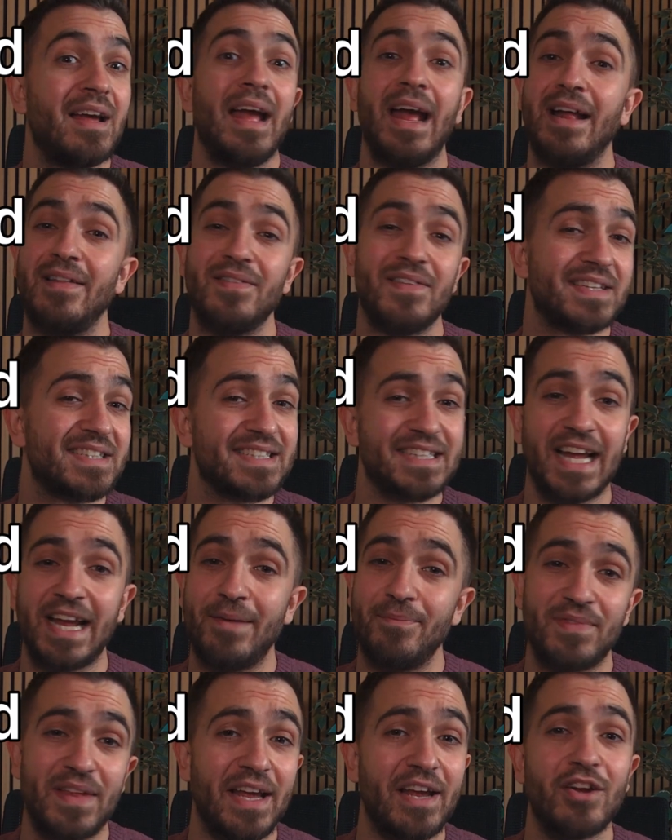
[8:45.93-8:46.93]
and the
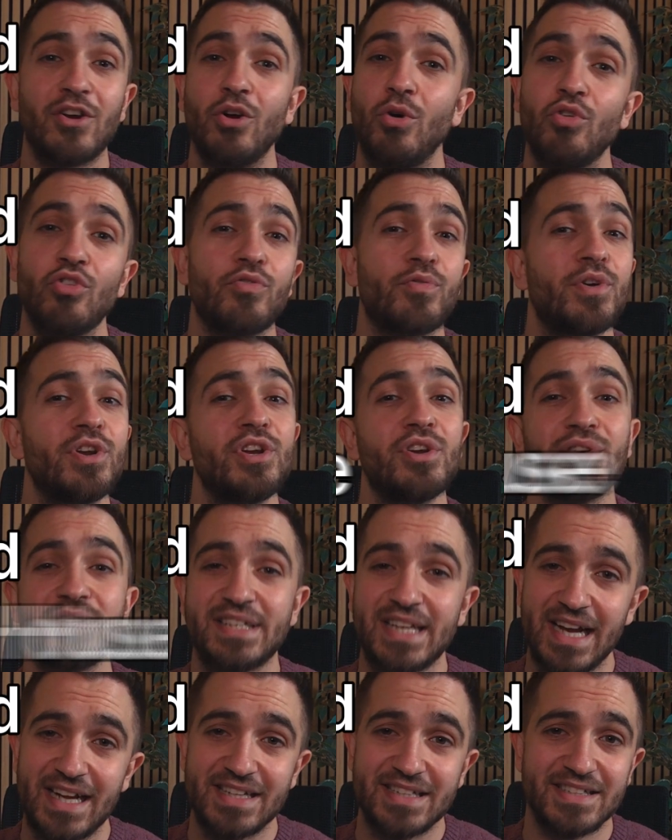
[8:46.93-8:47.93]
same thing goes for your
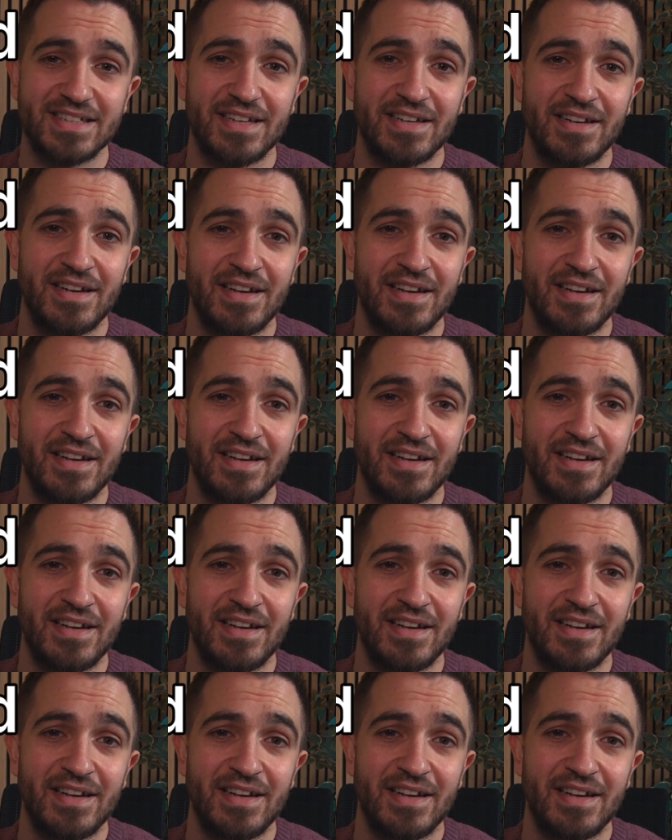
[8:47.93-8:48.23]
desk.